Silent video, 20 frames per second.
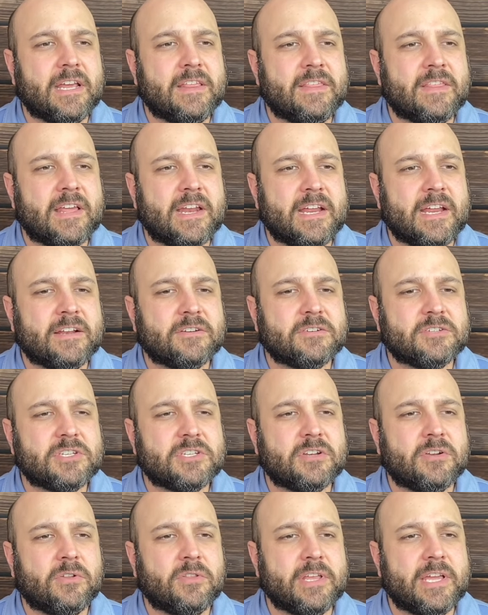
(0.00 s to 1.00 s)
and that
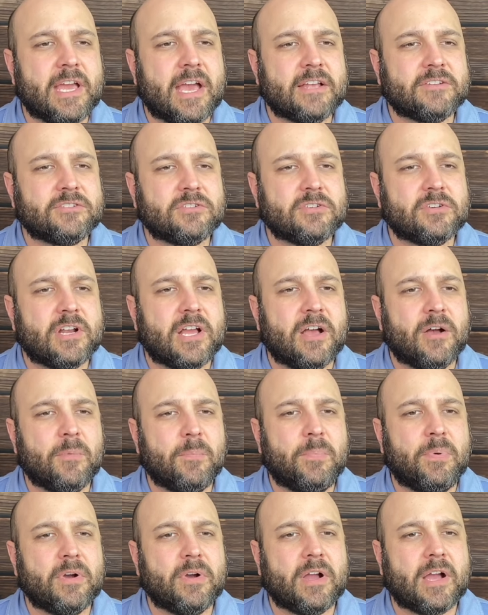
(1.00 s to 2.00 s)
Anderson only asked her to
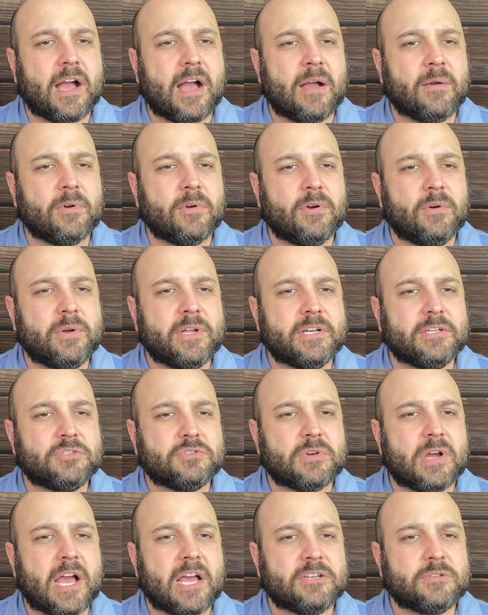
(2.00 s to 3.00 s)
help put Cairo in a
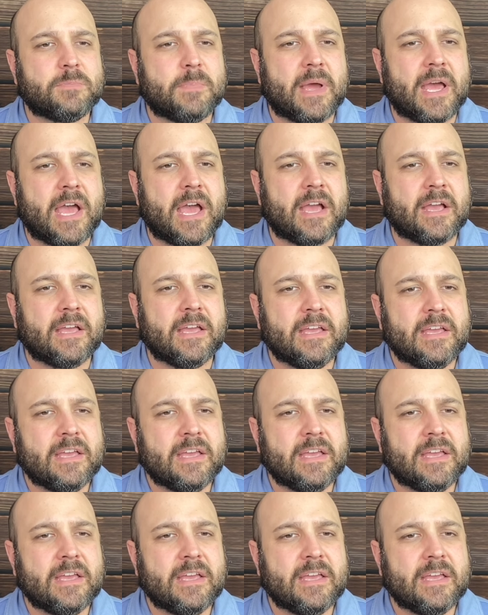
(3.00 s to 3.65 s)
trash bag